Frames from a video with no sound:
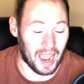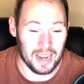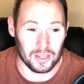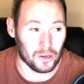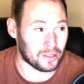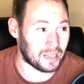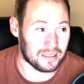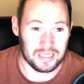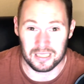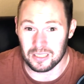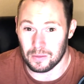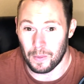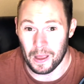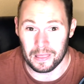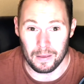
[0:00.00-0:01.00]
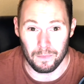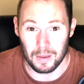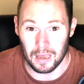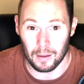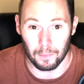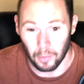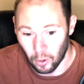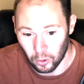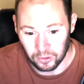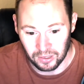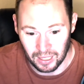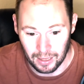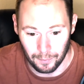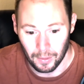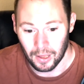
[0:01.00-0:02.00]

I don't anticipate them being a bowl team.